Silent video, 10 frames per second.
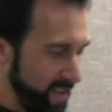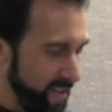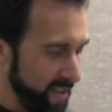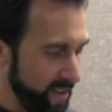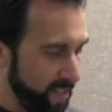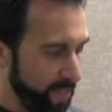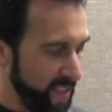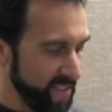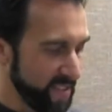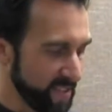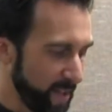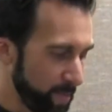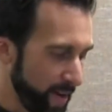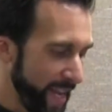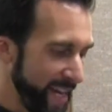in thesis
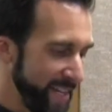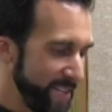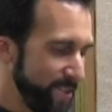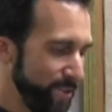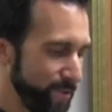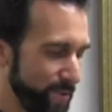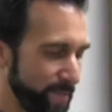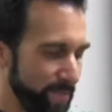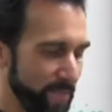number 82,